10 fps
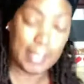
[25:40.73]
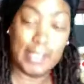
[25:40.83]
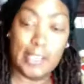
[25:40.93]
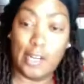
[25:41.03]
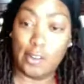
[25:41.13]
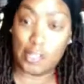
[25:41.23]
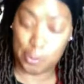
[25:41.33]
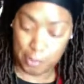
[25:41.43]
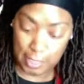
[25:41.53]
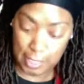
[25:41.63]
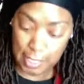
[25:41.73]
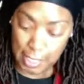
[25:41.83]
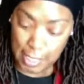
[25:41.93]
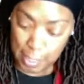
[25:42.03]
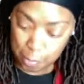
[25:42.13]
encouragement,
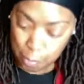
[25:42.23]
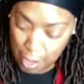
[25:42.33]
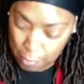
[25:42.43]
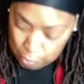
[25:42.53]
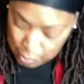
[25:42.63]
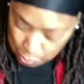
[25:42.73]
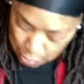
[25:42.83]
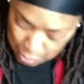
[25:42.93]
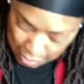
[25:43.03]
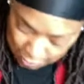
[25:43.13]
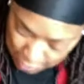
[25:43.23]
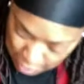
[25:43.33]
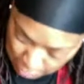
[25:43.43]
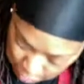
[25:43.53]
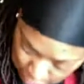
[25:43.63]
it probably will have
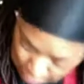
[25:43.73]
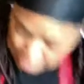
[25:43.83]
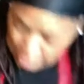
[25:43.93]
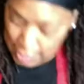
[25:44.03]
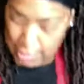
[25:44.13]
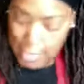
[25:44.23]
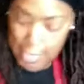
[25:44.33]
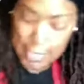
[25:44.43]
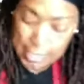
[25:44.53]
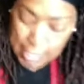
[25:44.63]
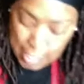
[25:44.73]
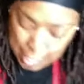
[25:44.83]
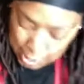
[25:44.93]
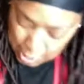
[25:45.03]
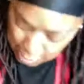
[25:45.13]
doubled in size.
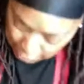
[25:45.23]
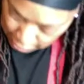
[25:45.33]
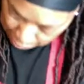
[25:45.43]
So I've got to